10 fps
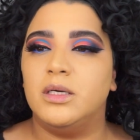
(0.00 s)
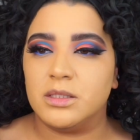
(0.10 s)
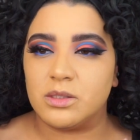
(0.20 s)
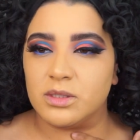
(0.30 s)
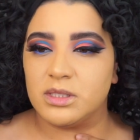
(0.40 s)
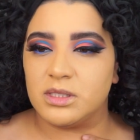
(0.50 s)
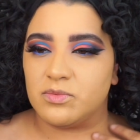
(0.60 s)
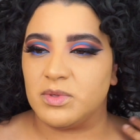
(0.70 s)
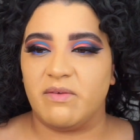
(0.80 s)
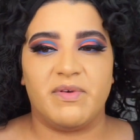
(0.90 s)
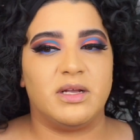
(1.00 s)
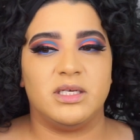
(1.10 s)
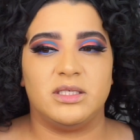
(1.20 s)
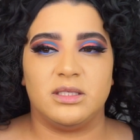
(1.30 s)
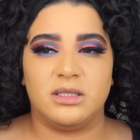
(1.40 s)
So this is what the
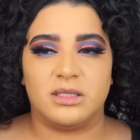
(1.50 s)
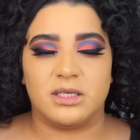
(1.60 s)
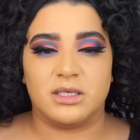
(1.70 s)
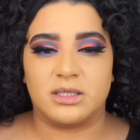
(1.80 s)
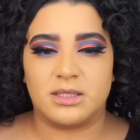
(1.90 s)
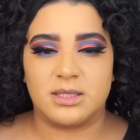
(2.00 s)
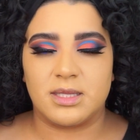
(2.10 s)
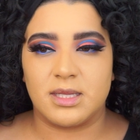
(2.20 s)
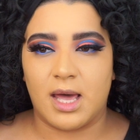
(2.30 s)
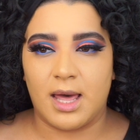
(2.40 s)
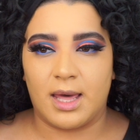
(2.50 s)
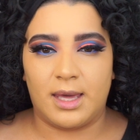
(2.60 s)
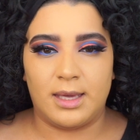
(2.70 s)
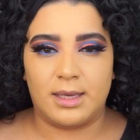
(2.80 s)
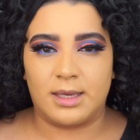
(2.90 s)
foundation looks
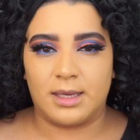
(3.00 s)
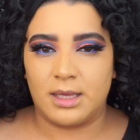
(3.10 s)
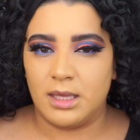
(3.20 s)
like.